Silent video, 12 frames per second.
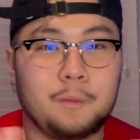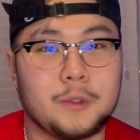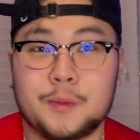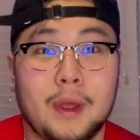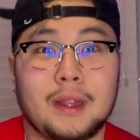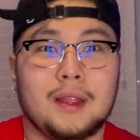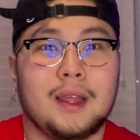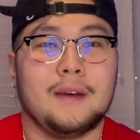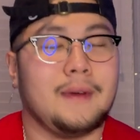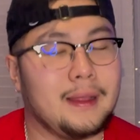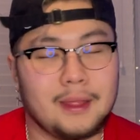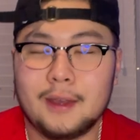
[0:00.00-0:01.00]
spread the
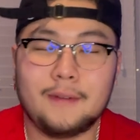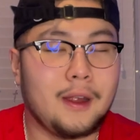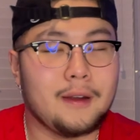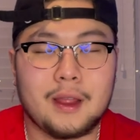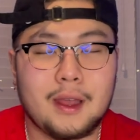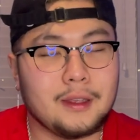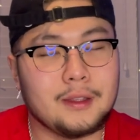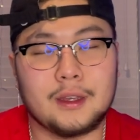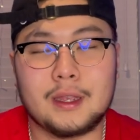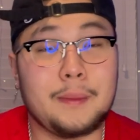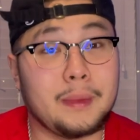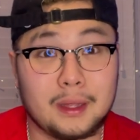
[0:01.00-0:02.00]
love. I love all y'all. You know,
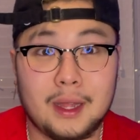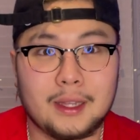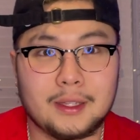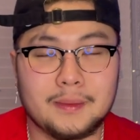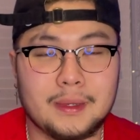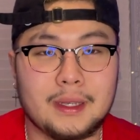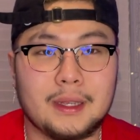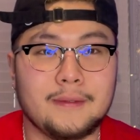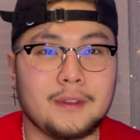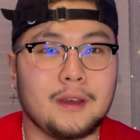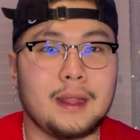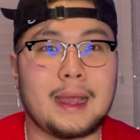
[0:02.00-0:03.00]
y'all mean a lot to me,
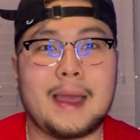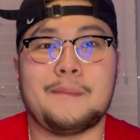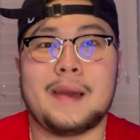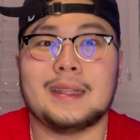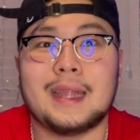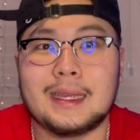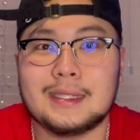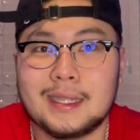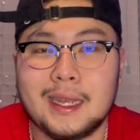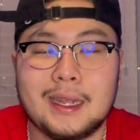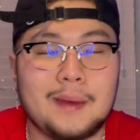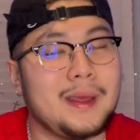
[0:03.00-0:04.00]
even though like I might not
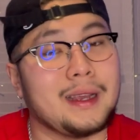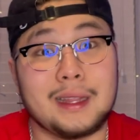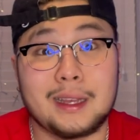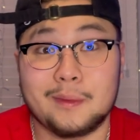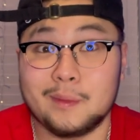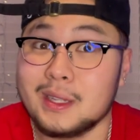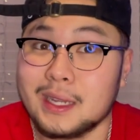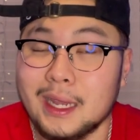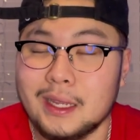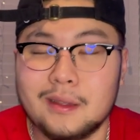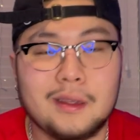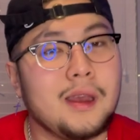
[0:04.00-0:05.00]
say it. I'm not good at
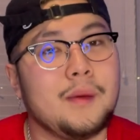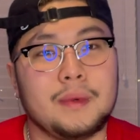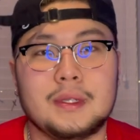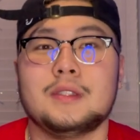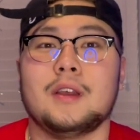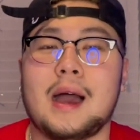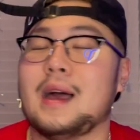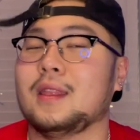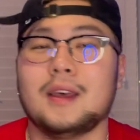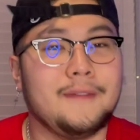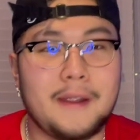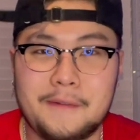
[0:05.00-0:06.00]
communicating. But just know I
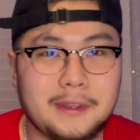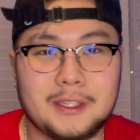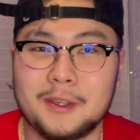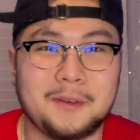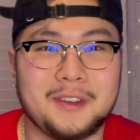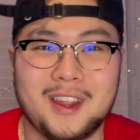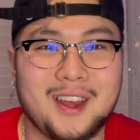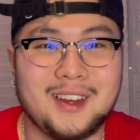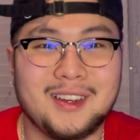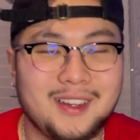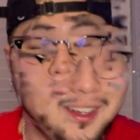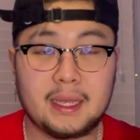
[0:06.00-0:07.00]
love every single one of y'all.
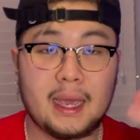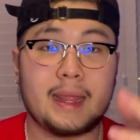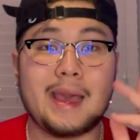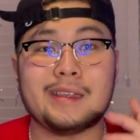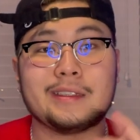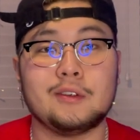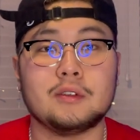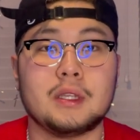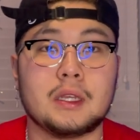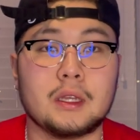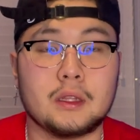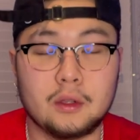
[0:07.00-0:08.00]
But yeah, that is going to
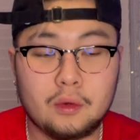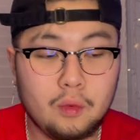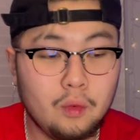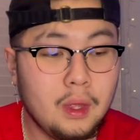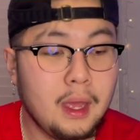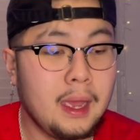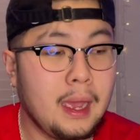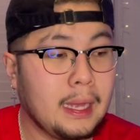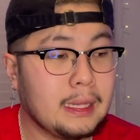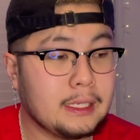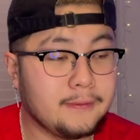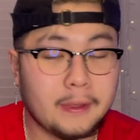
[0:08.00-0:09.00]
conclude
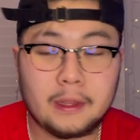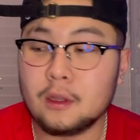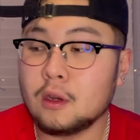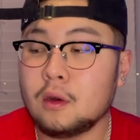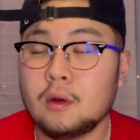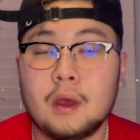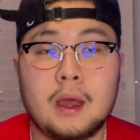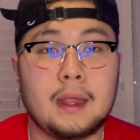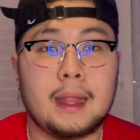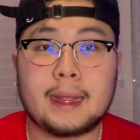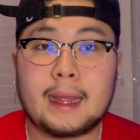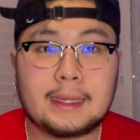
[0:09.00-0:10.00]
this video.
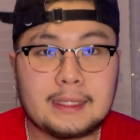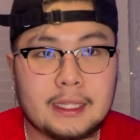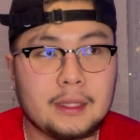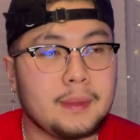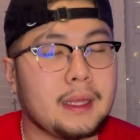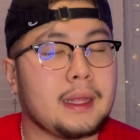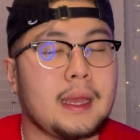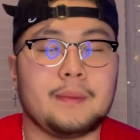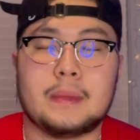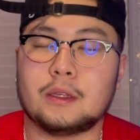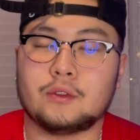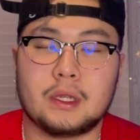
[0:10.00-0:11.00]
Like I said in the beginning, I'm
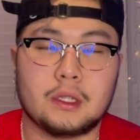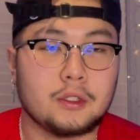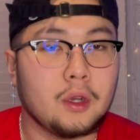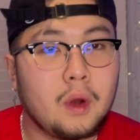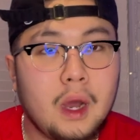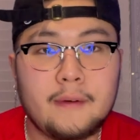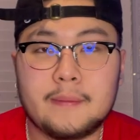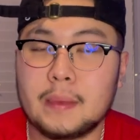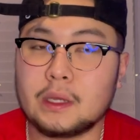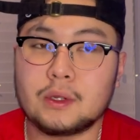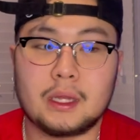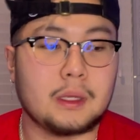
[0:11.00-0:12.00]
not trying to show off, I'm
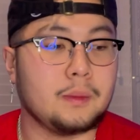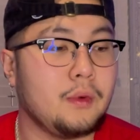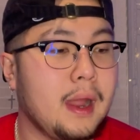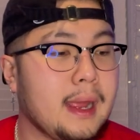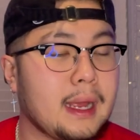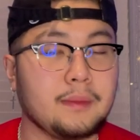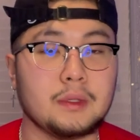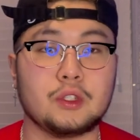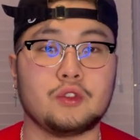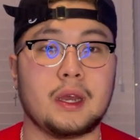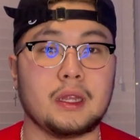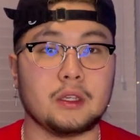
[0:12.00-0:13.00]
not trying to brag, I'm just
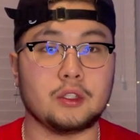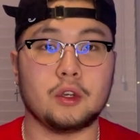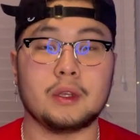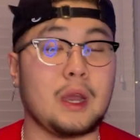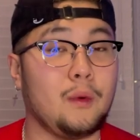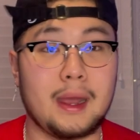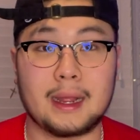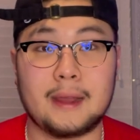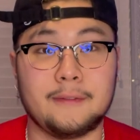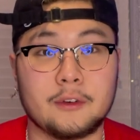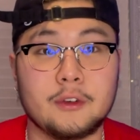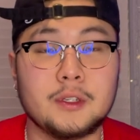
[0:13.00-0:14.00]
trying to show y'all what I
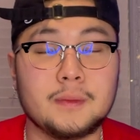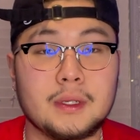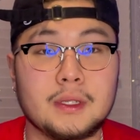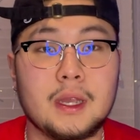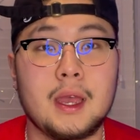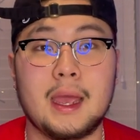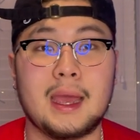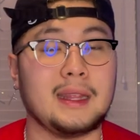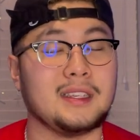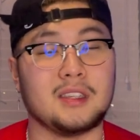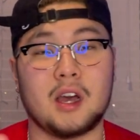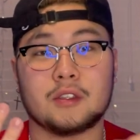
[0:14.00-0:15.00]
got for Christmas. And
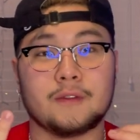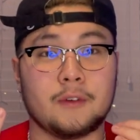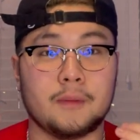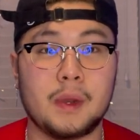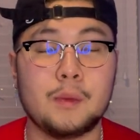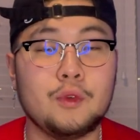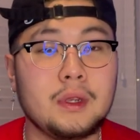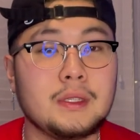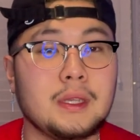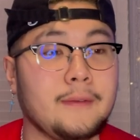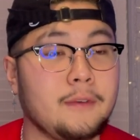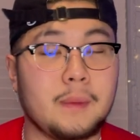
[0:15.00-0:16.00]
this is also for memories
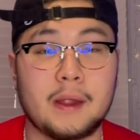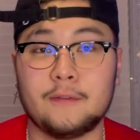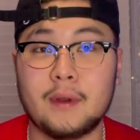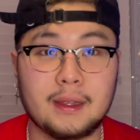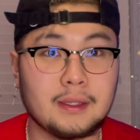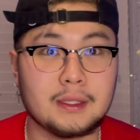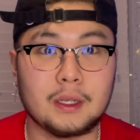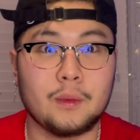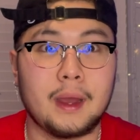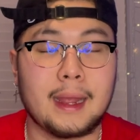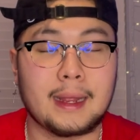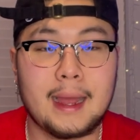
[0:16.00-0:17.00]
and for my friends to see
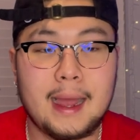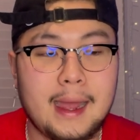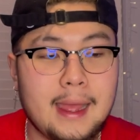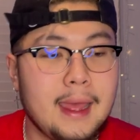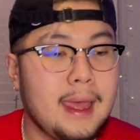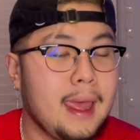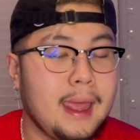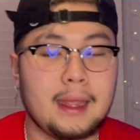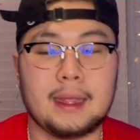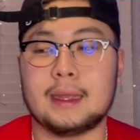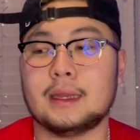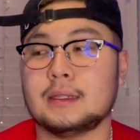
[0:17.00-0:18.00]
what I got.
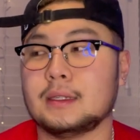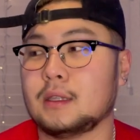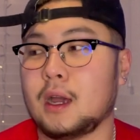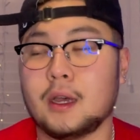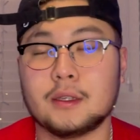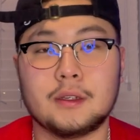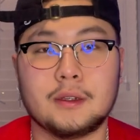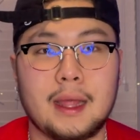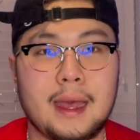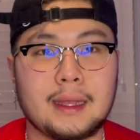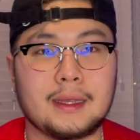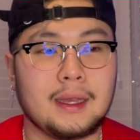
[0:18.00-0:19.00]
And just also
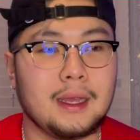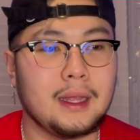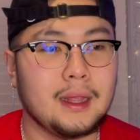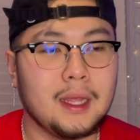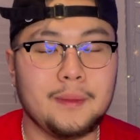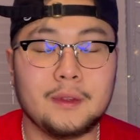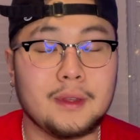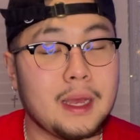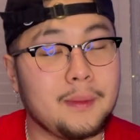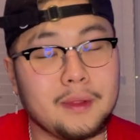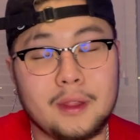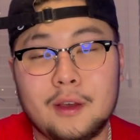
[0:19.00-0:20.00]
like, let me know
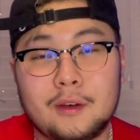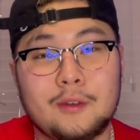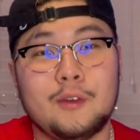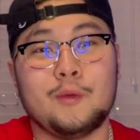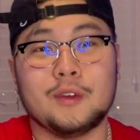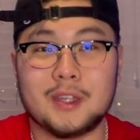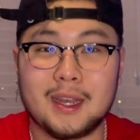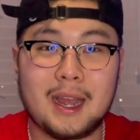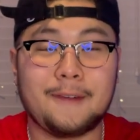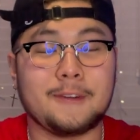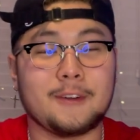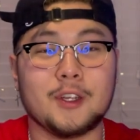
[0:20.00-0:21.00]
down below what y'all
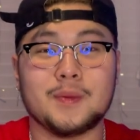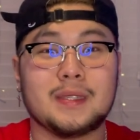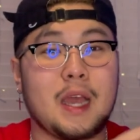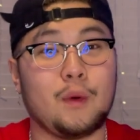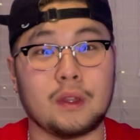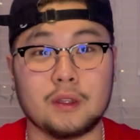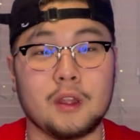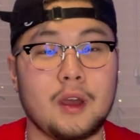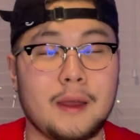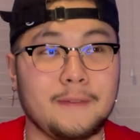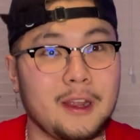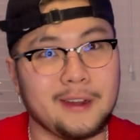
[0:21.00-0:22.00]
got for Christmas. I wanna know,
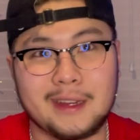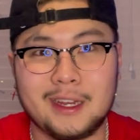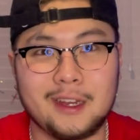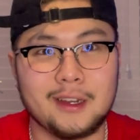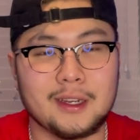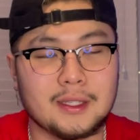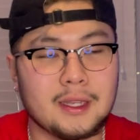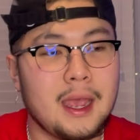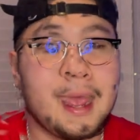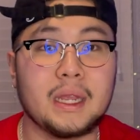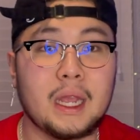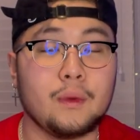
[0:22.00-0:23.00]
I'm very curious.
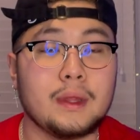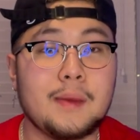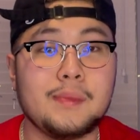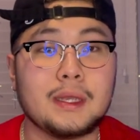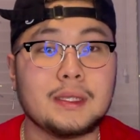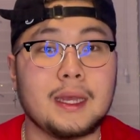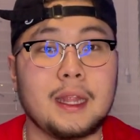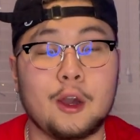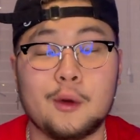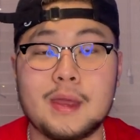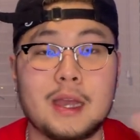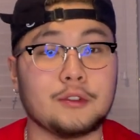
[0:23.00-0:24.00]
But yeah, with that being said, I
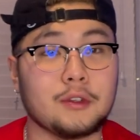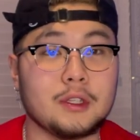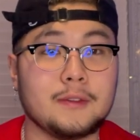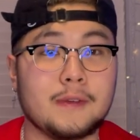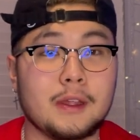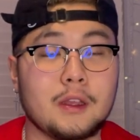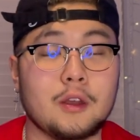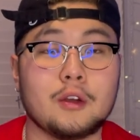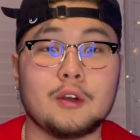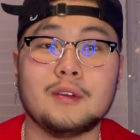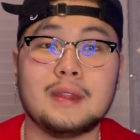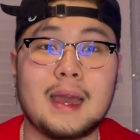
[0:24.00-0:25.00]
hope y'all enjoyed this video.
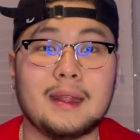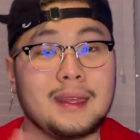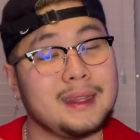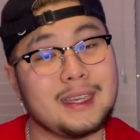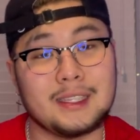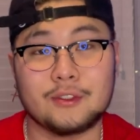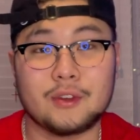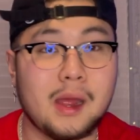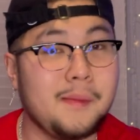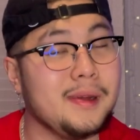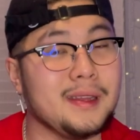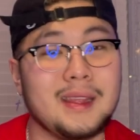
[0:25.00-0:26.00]
Go down, hit that
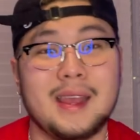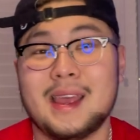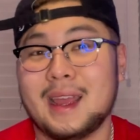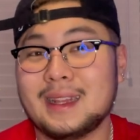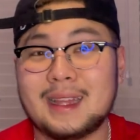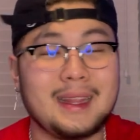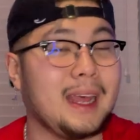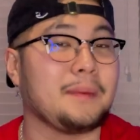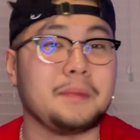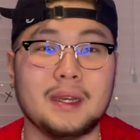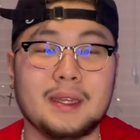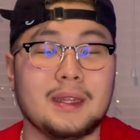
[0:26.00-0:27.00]
subscribe button, hit that
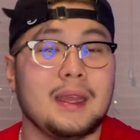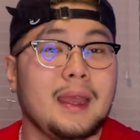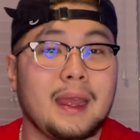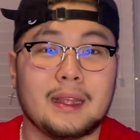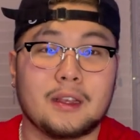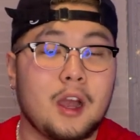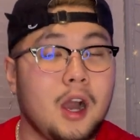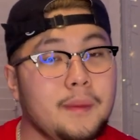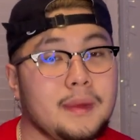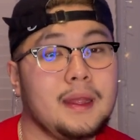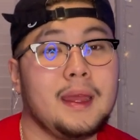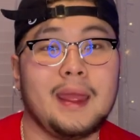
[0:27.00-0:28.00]
like button, and
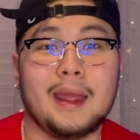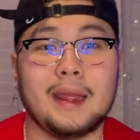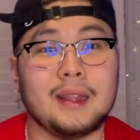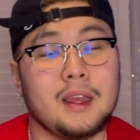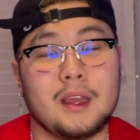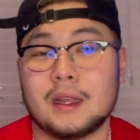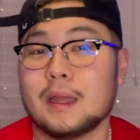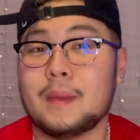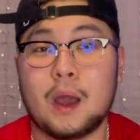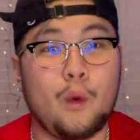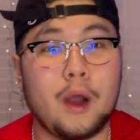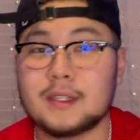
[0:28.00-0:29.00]
comment, and get
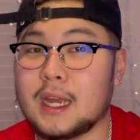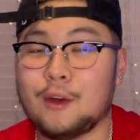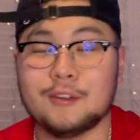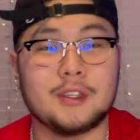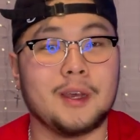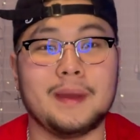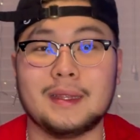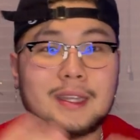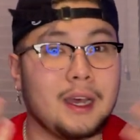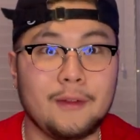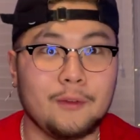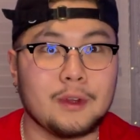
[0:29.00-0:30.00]
my watch hours up, and
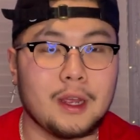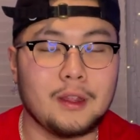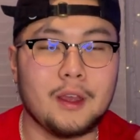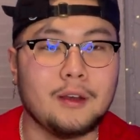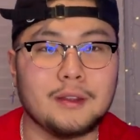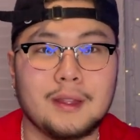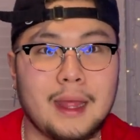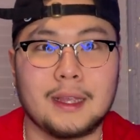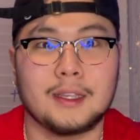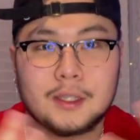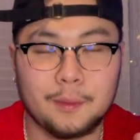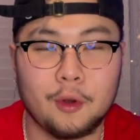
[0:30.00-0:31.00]
tell everyone y'all know to
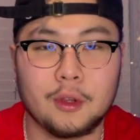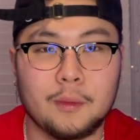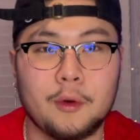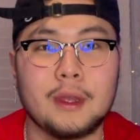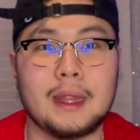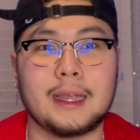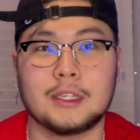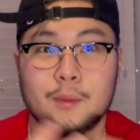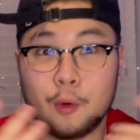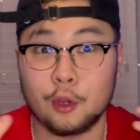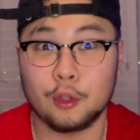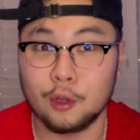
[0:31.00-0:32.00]
like support your boy, like
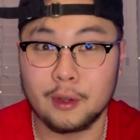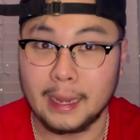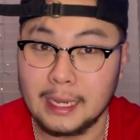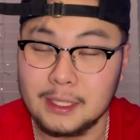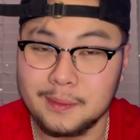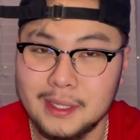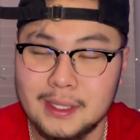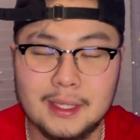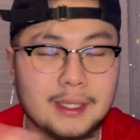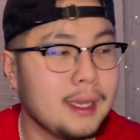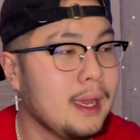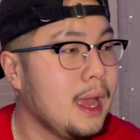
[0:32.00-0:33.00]
support your local Asian
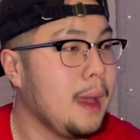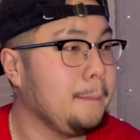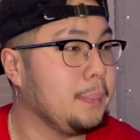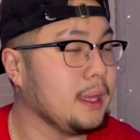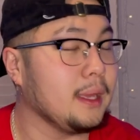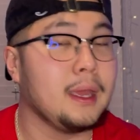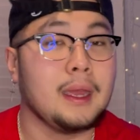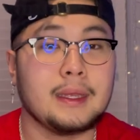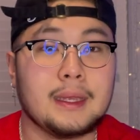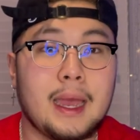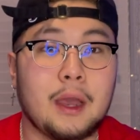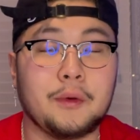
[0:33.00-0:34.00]
business. But
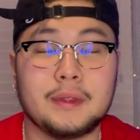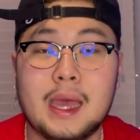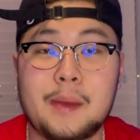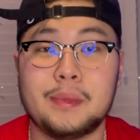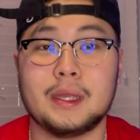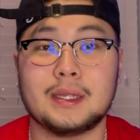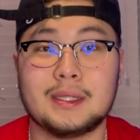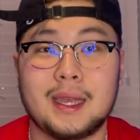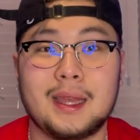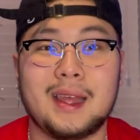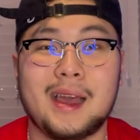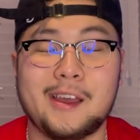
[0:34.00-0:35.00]
yeah, with that being
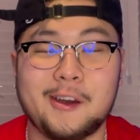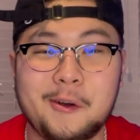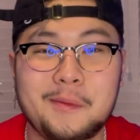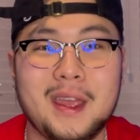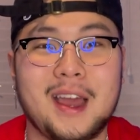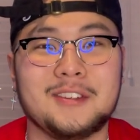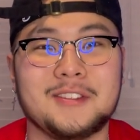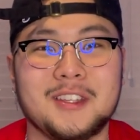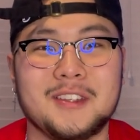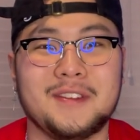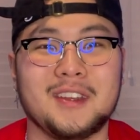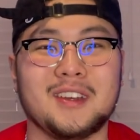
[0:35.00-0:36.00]
said, I hope y'all enjoyed
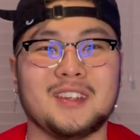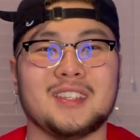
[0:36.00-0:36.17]
this video.